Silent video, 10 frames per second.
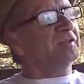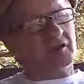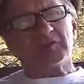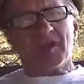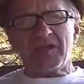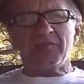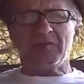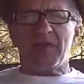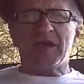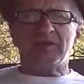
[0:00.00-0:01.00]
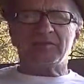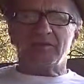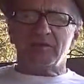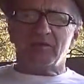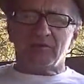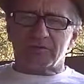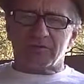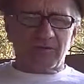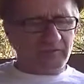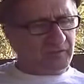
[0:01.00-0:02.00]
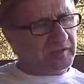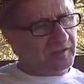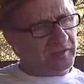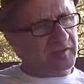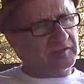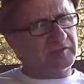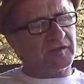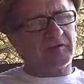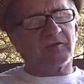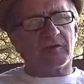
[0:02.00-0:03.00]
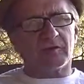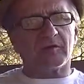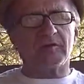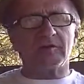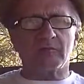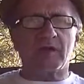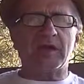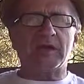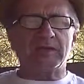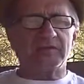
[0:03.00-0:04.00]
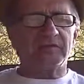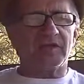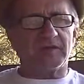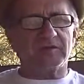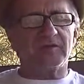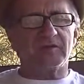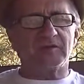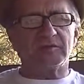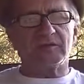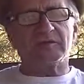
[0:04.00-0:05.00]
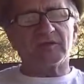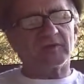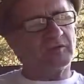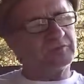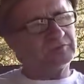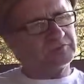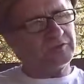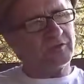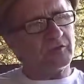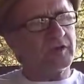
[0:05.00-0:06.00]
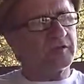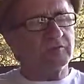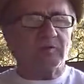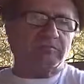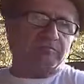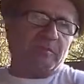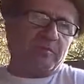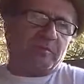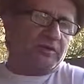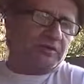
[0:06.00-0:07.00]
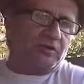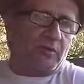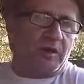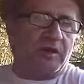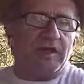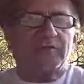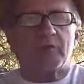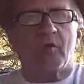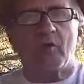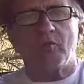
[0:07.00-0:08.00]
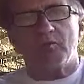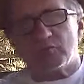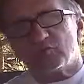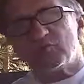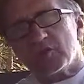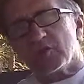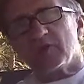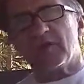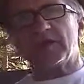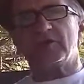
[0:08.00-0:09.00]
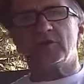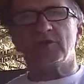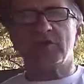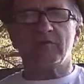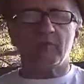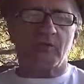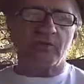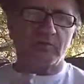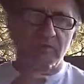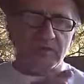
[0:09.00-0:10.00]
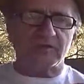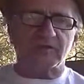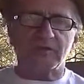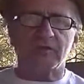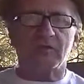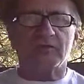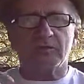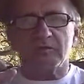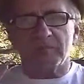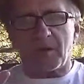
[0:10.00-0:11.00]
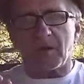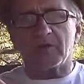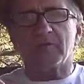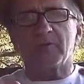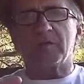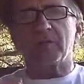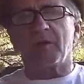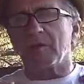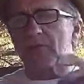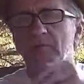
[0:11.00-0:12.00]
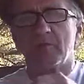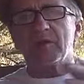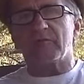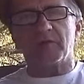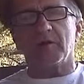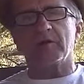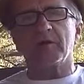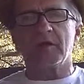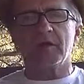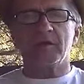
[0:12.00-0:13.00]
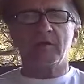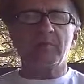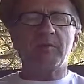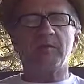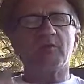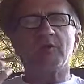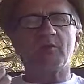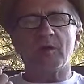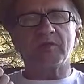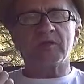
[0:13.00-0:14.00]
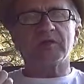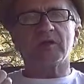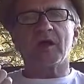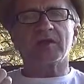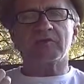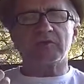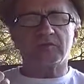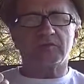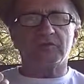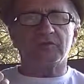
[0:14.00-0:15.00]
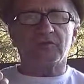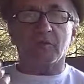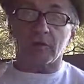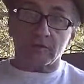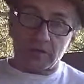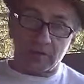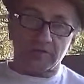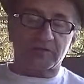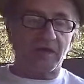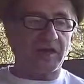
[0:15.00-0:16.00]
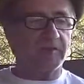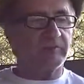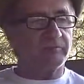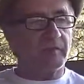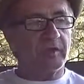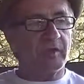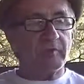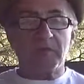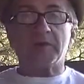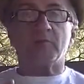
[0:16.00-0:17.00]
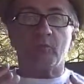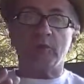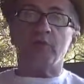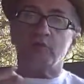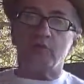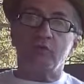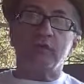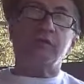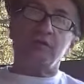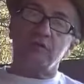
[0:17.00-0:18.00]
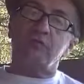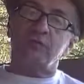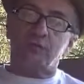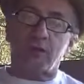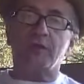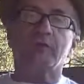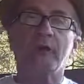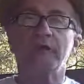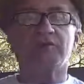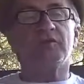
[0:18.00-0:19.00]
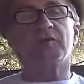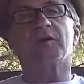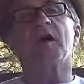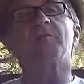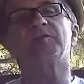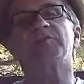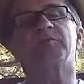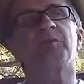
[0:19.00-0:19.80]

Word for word: So was kind of amazed that, you know, it's kind of like the things that I've heard and read and said, you know, and I was like, well, oh, you know, okay, well, people, each one has their own, you know, venue, they have their own ministry, their own little part or big part or whatever part. It may be only one thing that God ever uses you for in this life, but when you do it, you've run the race, you've accomplished the